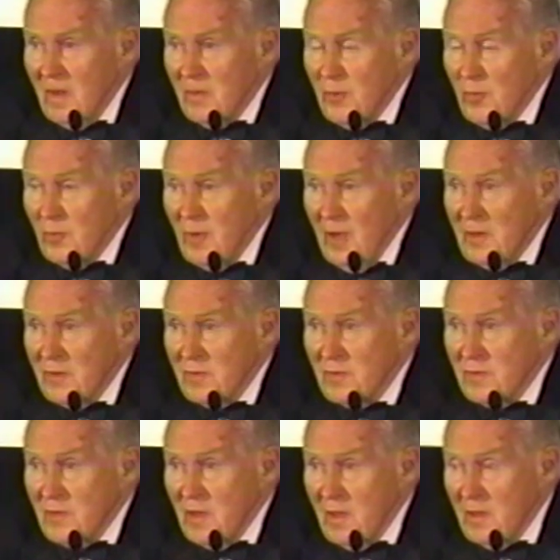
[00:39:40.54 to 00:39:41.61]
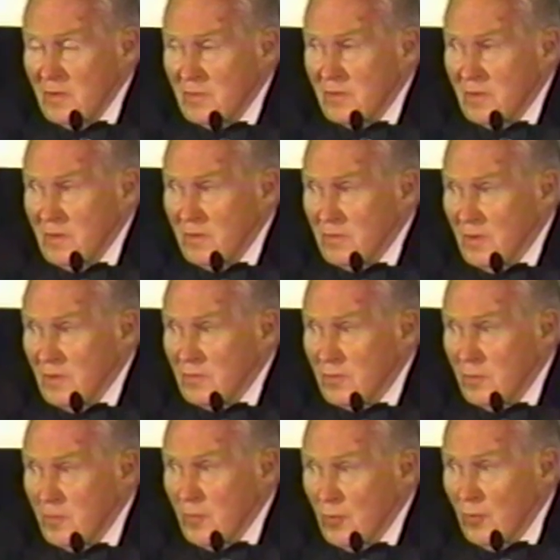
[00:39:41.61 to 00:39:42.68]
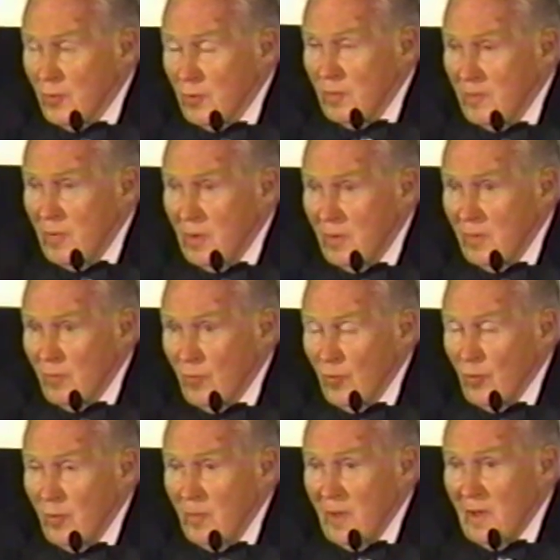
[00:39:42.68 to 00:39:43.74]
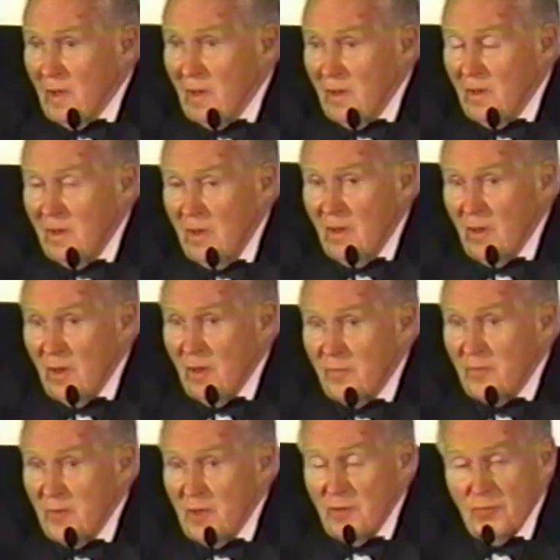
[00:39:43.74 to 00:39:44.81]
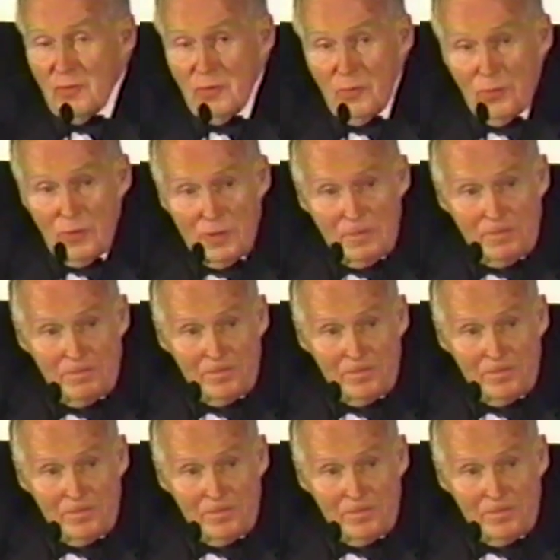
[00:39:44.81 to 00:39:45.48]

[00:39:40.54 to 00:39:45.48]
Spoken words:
The United States is a superb role model of nationhood.